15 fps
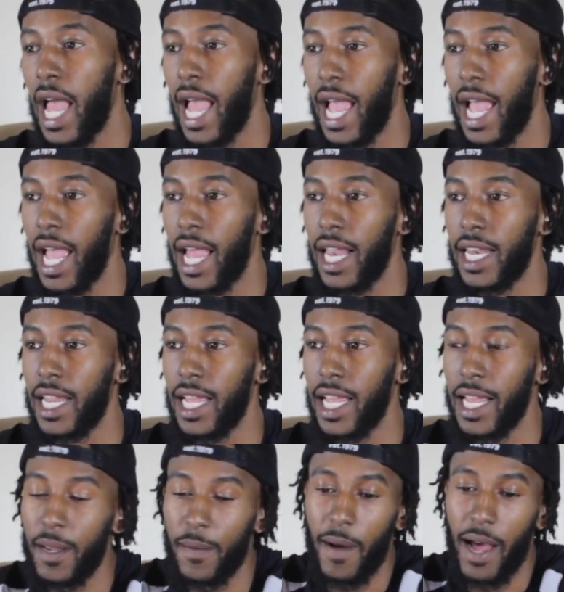And
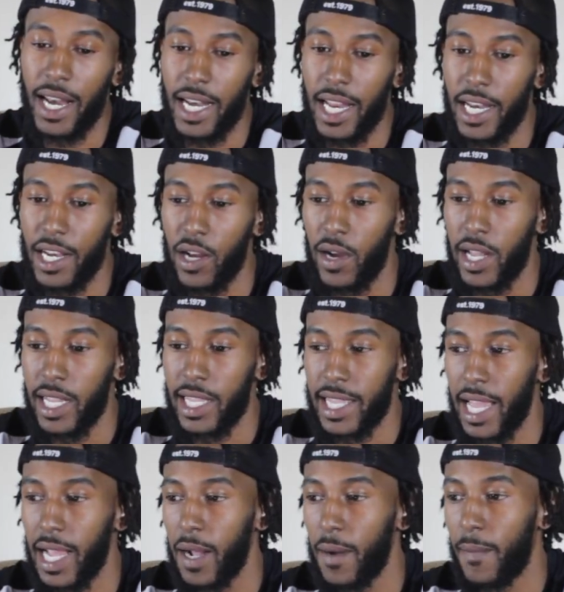anybody that know
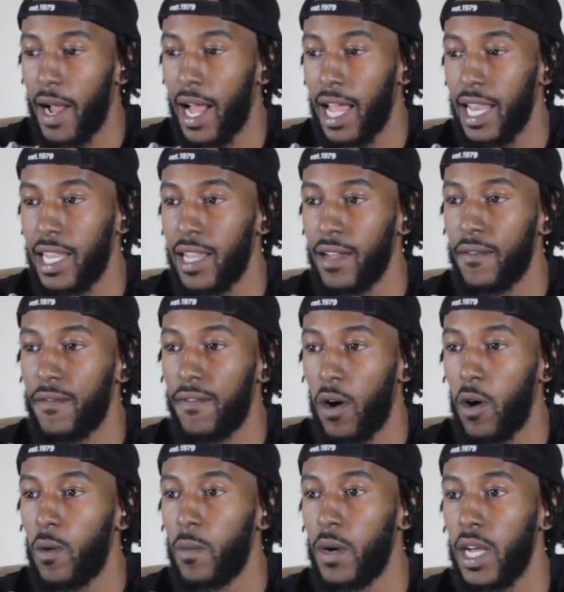anything about
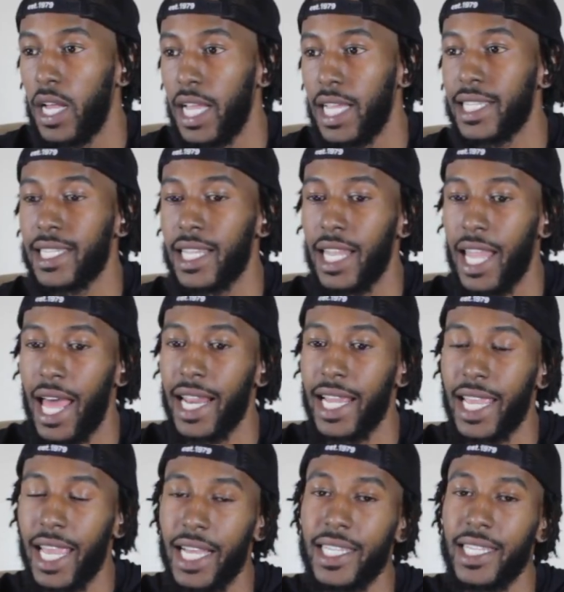lymphoma, it's a lot
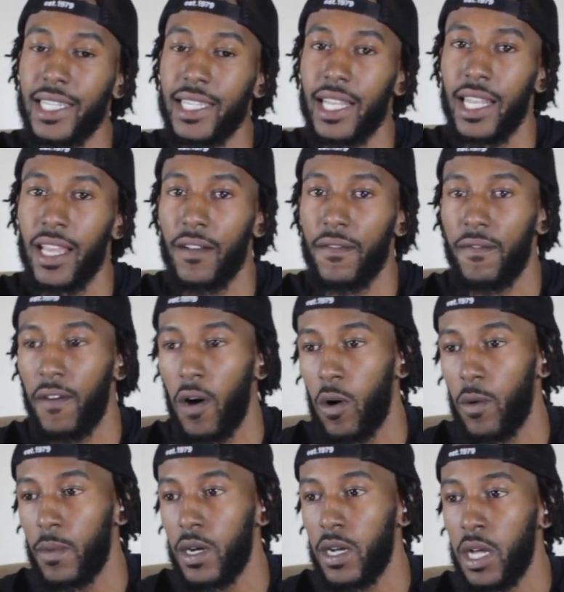of cases of
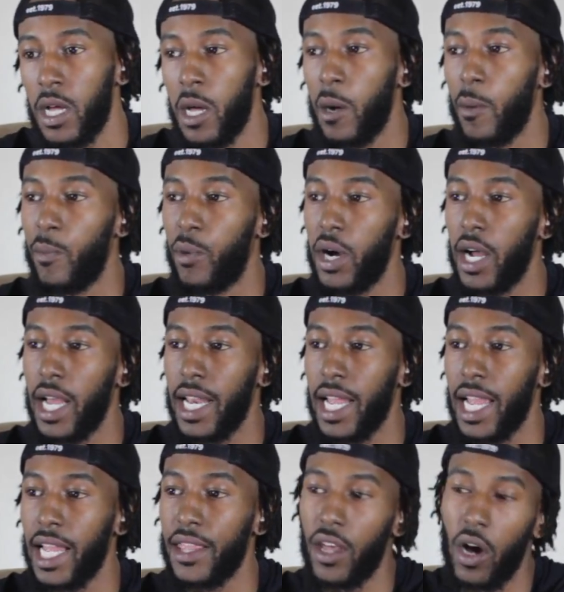lymphoma, but
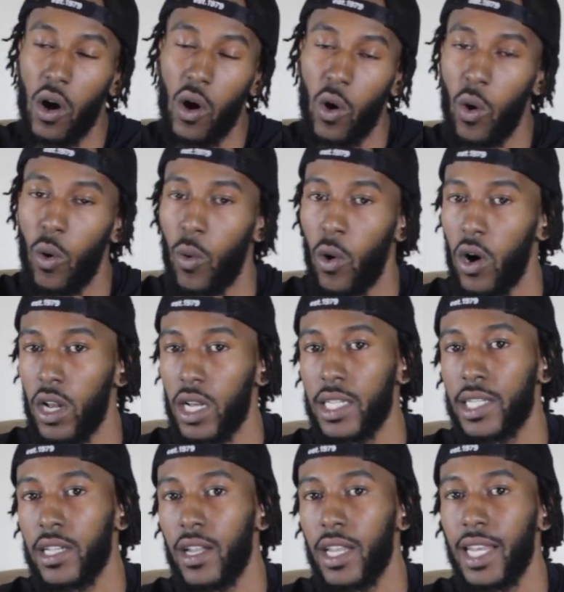in the whole world,
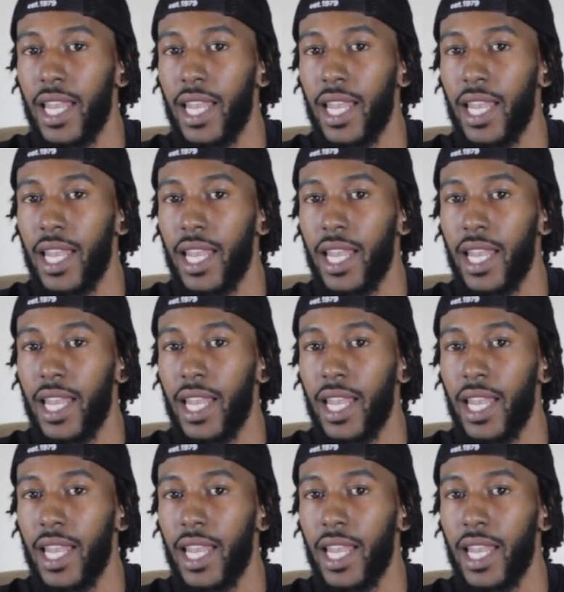it's only